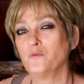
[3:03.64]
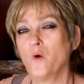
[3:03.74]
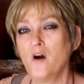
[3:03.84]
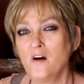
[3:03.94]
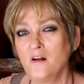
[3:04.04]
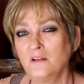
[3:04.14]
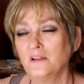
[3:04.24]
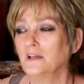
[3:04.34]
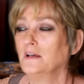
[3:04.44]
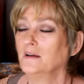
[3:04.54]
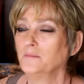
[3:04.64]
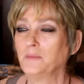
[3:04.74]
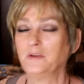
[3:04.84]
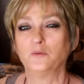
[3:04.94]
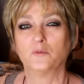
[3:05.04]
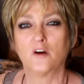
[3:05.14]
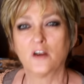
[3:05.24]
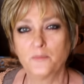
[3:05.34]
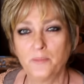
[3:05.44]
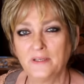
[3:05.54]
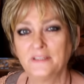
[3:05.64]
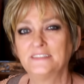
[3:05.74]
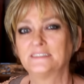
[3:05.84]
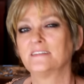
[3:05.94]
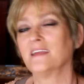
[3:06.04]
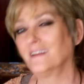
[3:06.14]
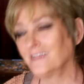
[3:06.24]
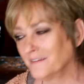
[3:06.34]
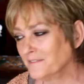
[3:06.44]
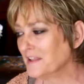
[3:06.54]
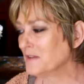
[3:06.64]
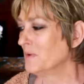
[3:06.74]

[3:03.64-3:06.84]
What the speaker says: the wall, maybe new carpets, that kind of thing.